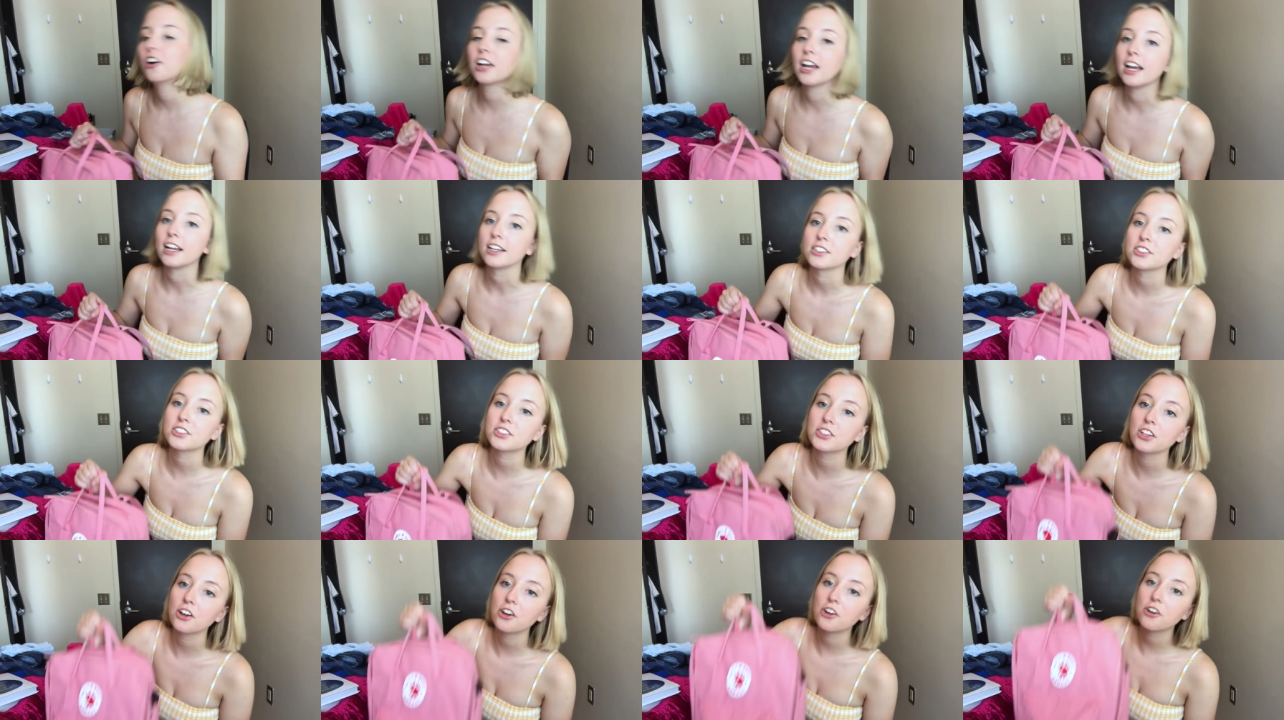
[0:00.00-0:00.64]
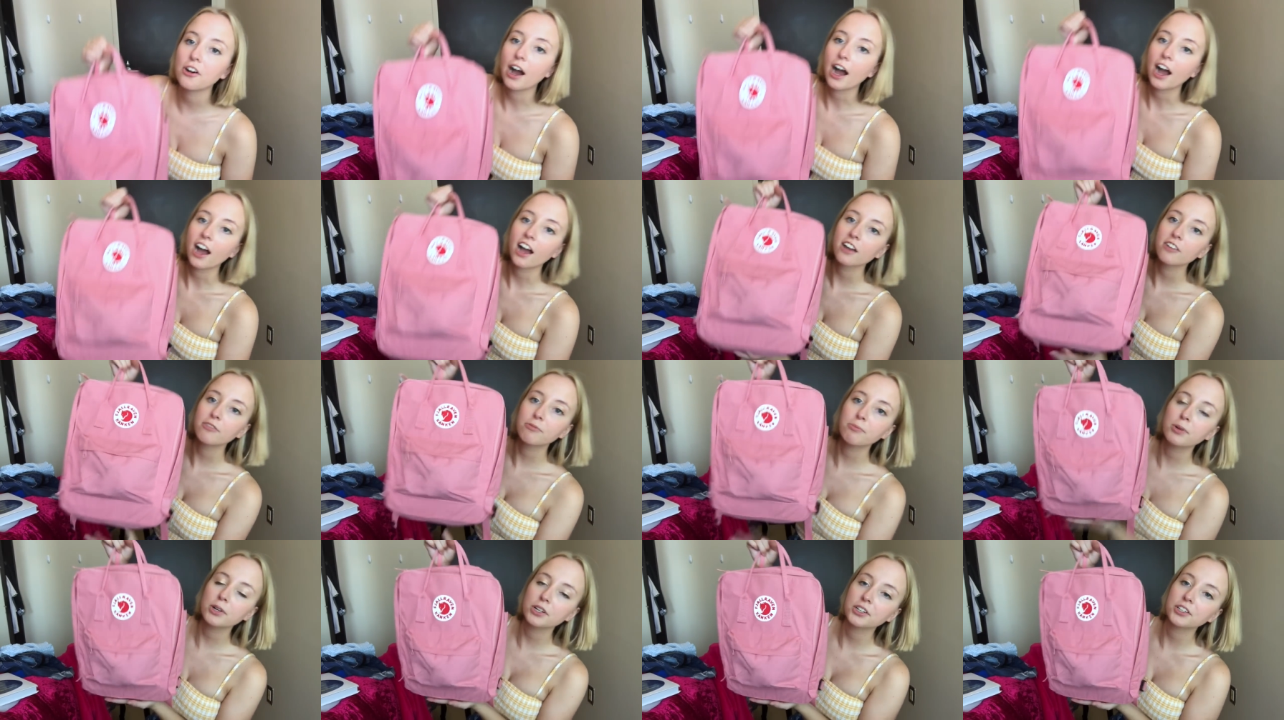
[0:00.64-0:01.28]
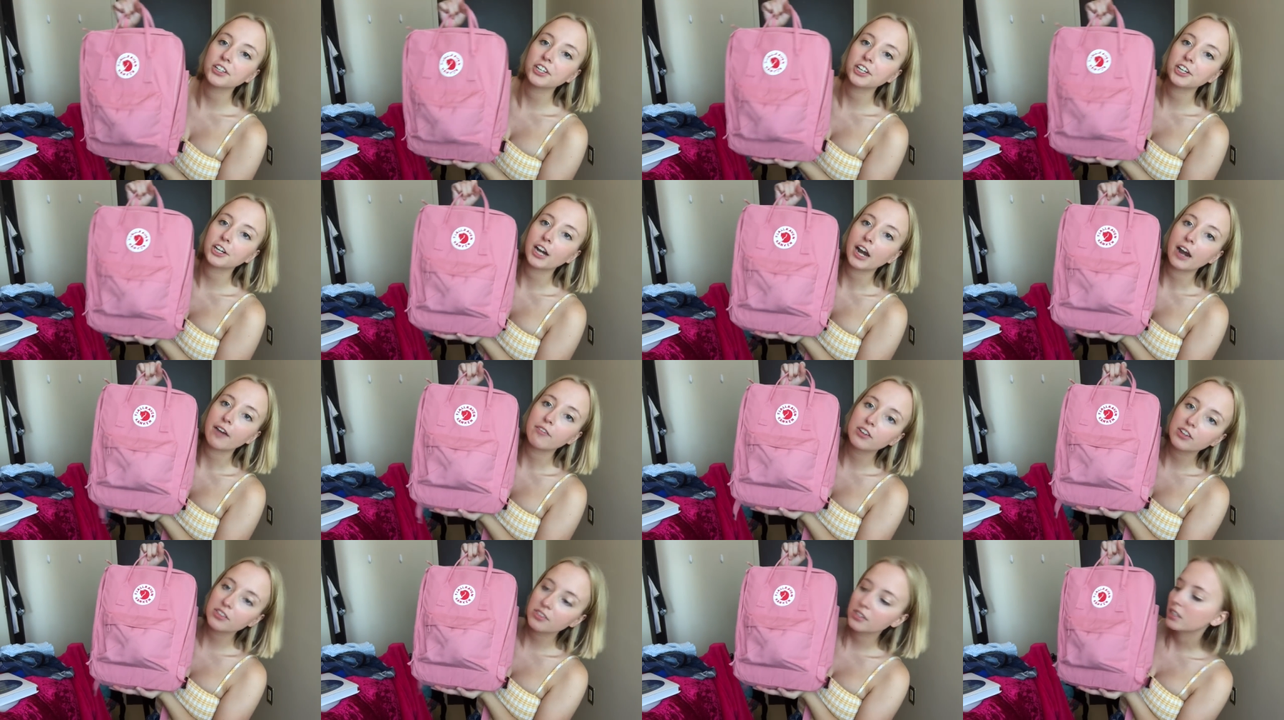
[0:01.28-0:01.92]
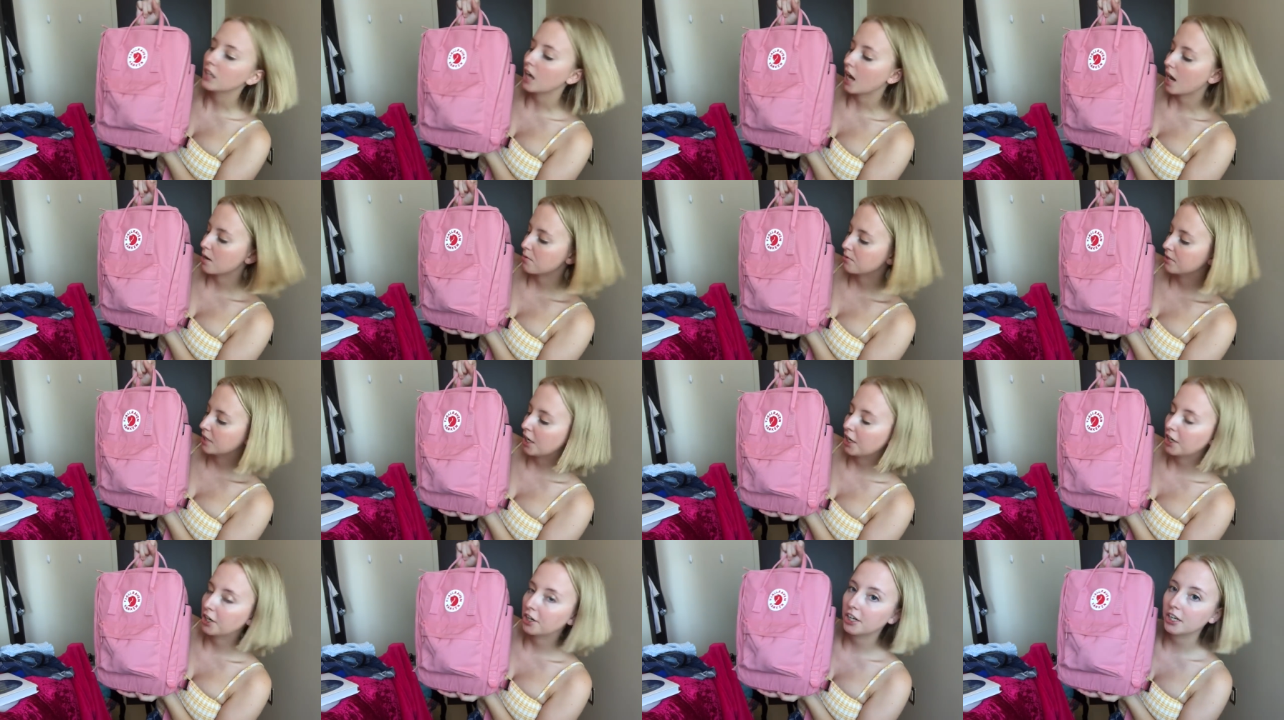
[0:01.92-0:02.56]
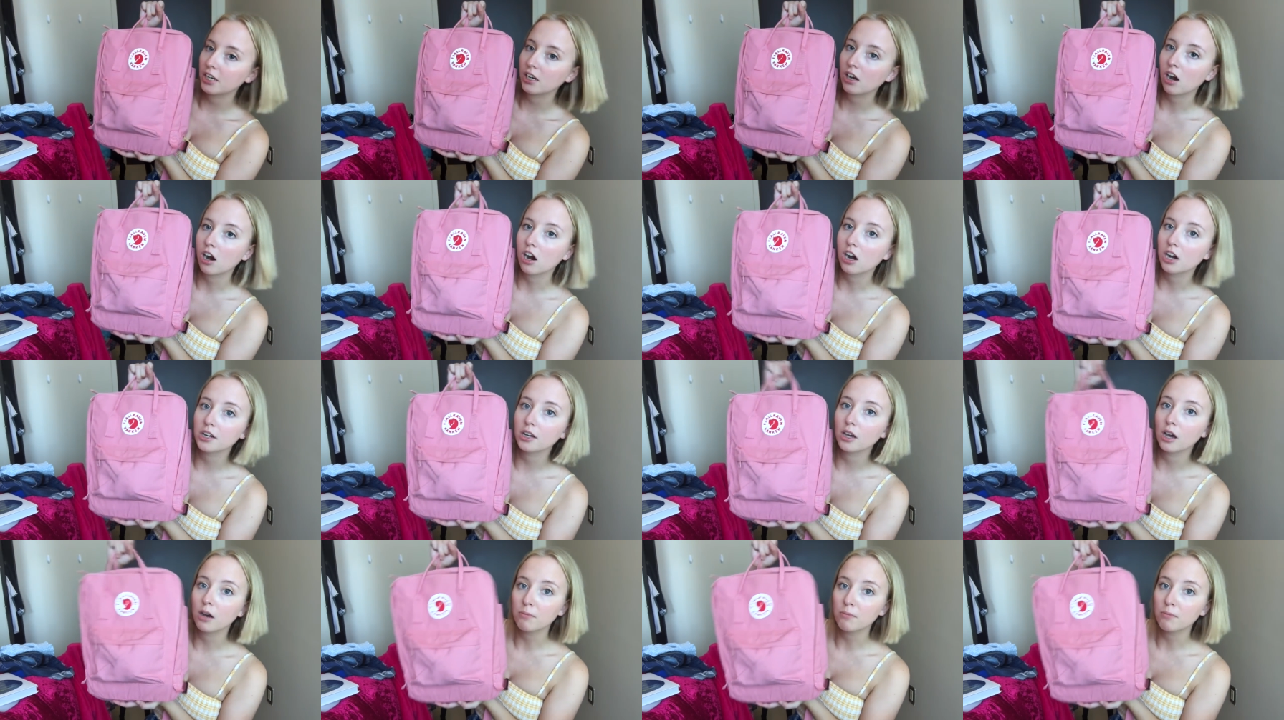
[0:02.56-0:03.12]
Okay, so I've put in here everything that I would carry on